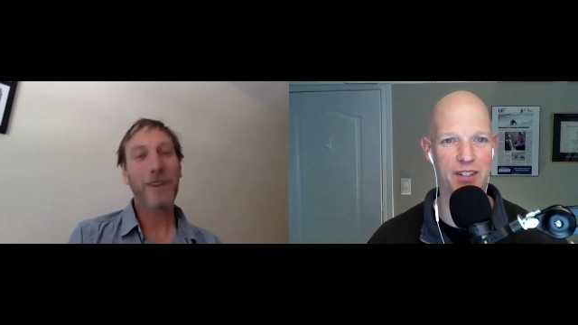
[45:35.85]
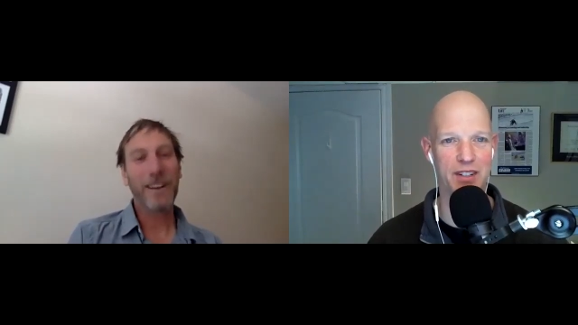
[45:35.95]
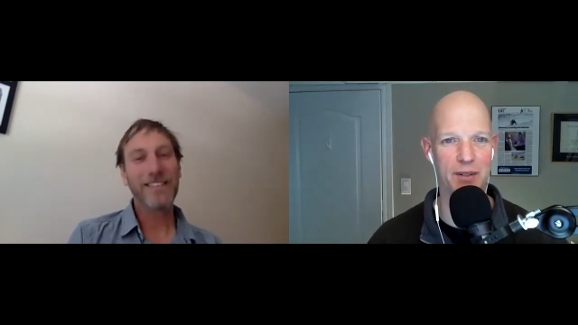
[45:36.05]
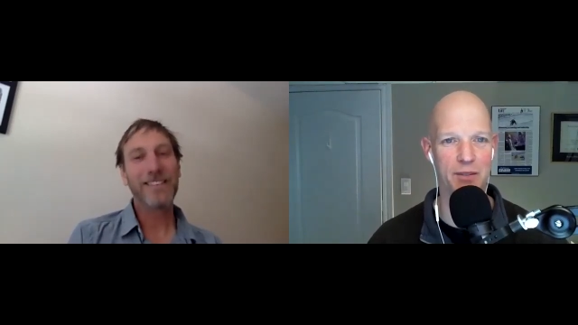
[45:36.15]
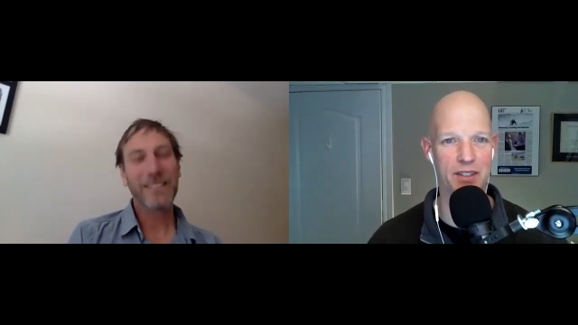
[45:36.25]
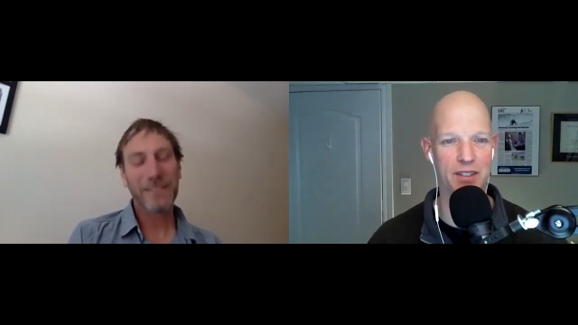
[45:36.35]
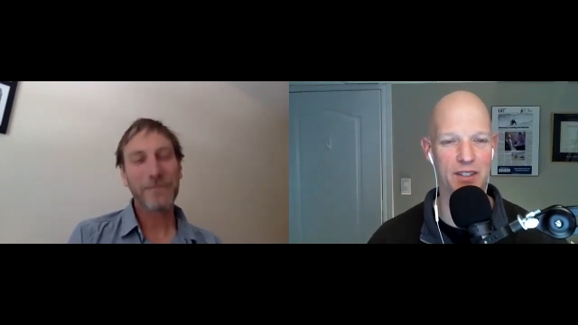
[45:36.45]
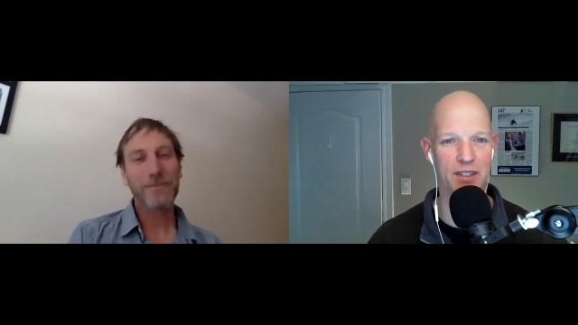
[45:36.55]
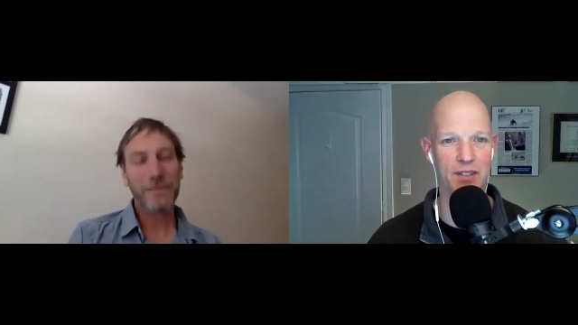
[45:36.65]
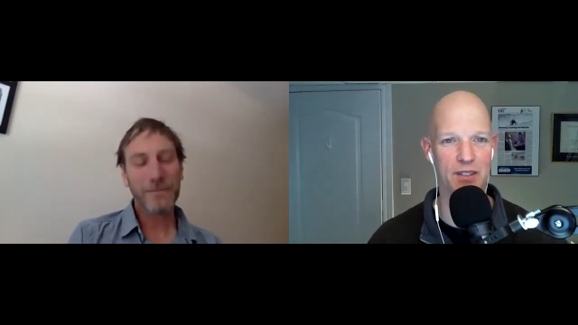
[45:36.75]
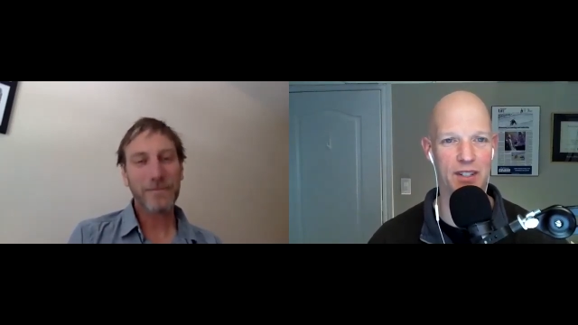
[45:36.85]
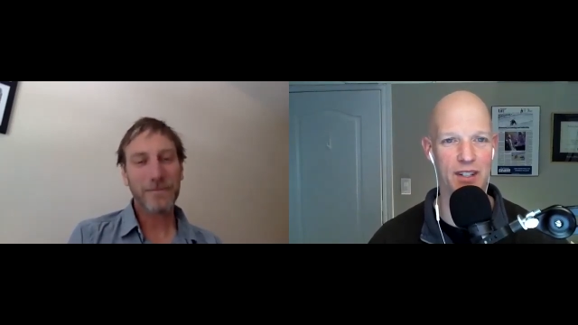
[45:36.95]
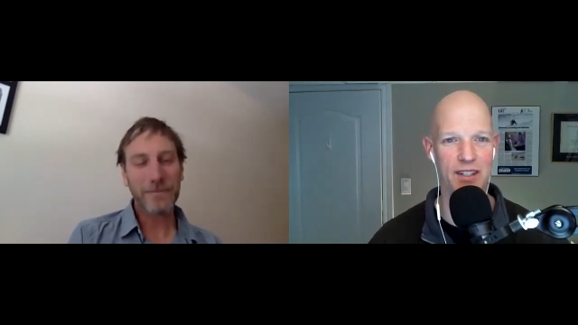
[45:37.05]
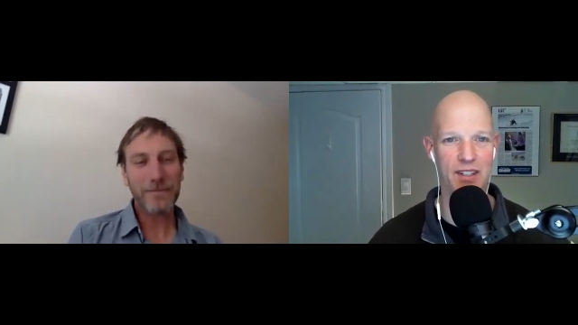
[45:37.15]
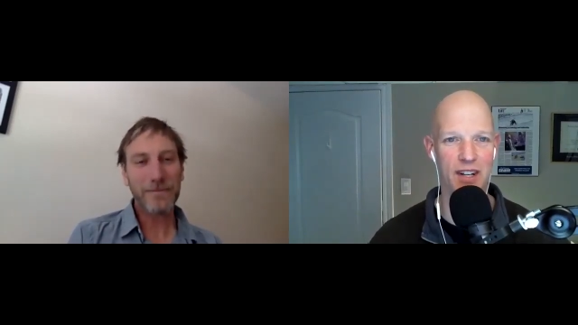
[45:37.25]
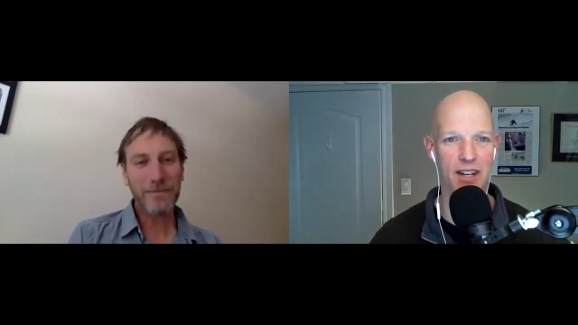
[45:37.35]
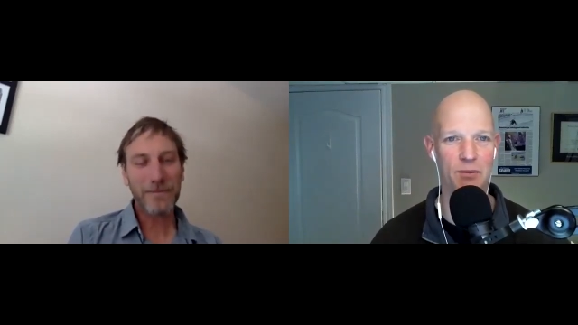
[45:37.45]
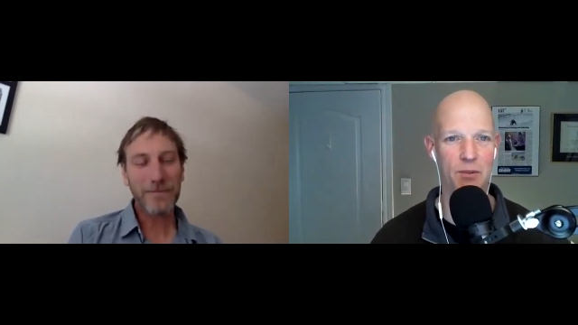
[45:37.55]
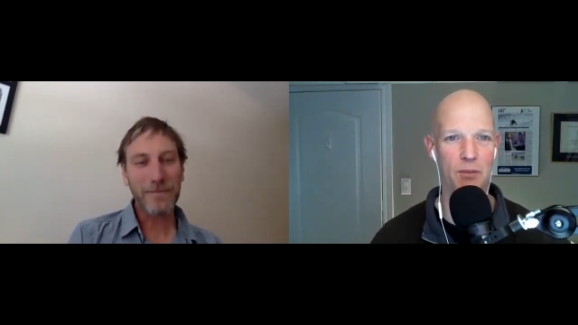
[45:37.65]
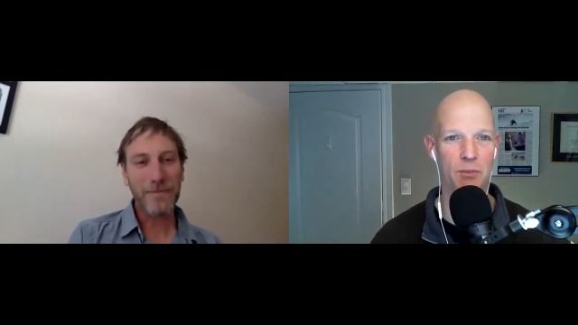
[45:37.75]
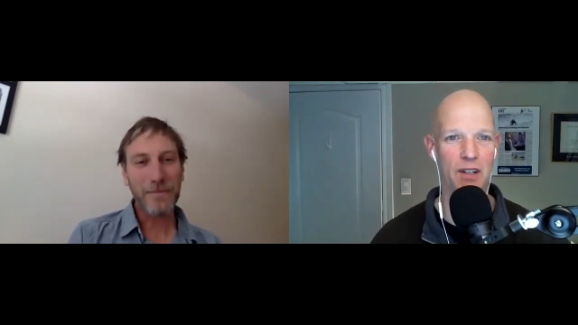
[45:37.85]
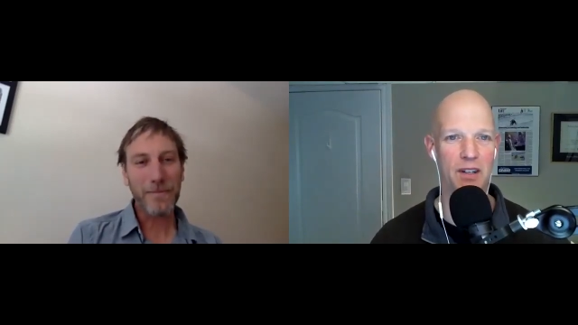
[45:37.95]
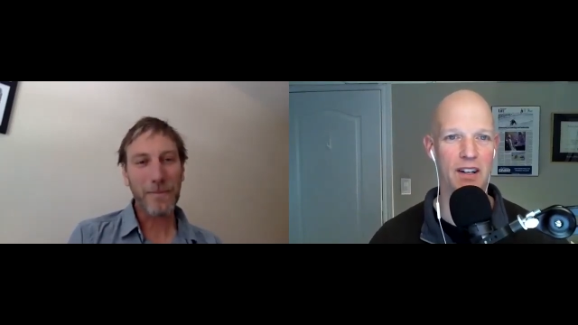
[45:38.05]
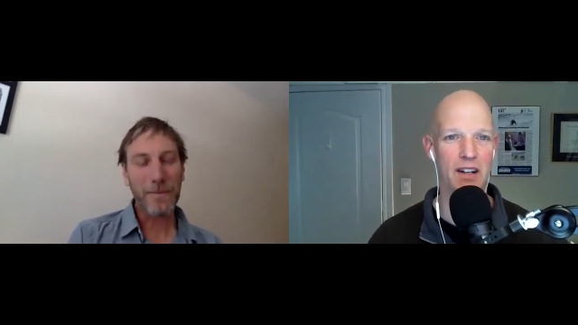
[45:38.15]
Speaker 1: you coming on the show and, and chatting with me